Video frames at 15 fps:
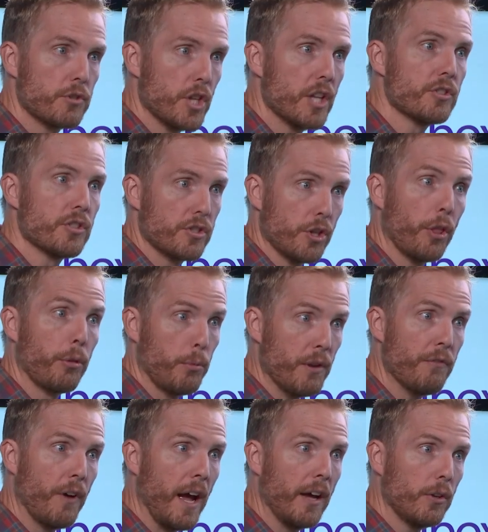changes to
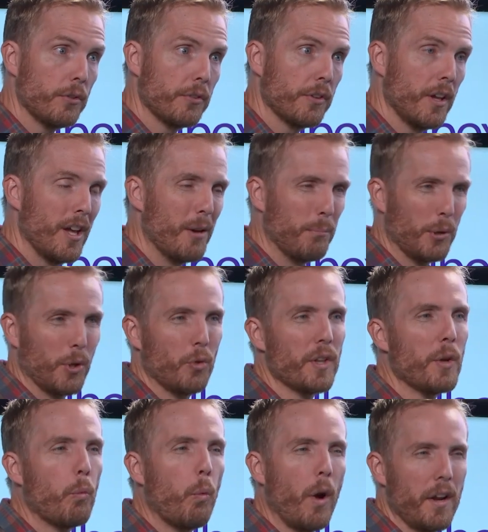three files, but
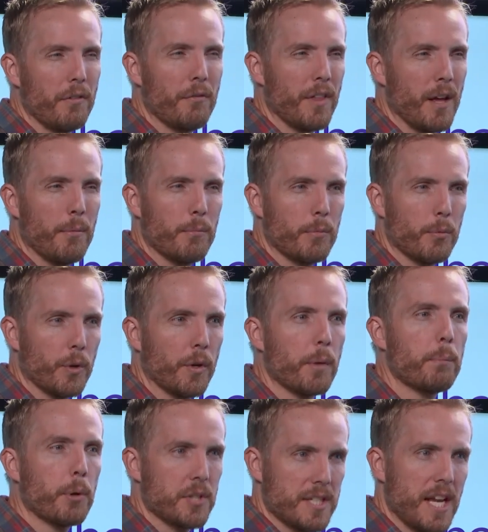only one of them really
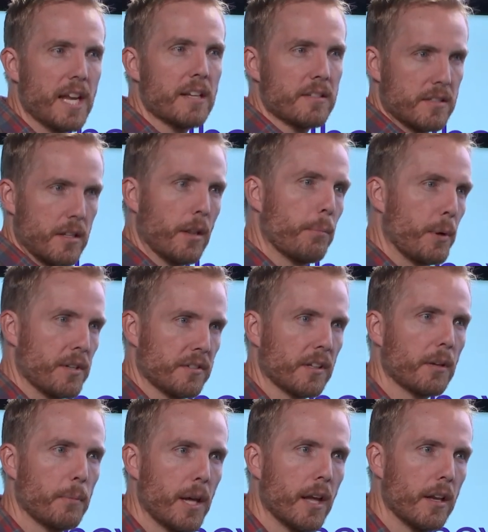pertains to the
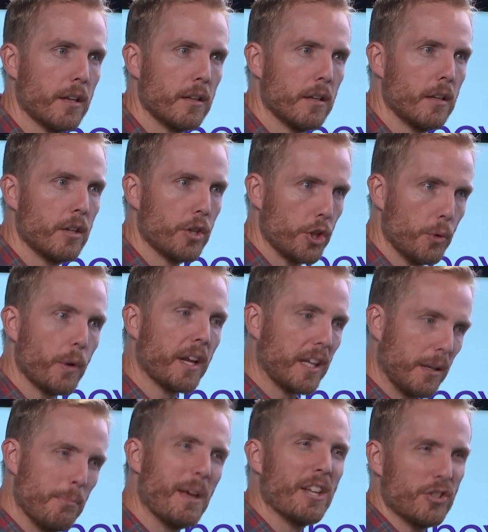present commit. Okay. You want
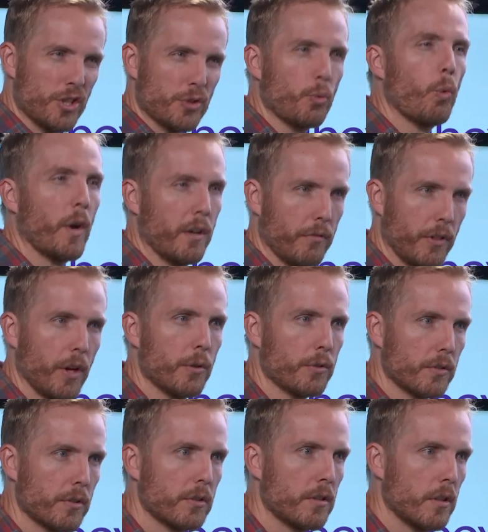to commit just one of those.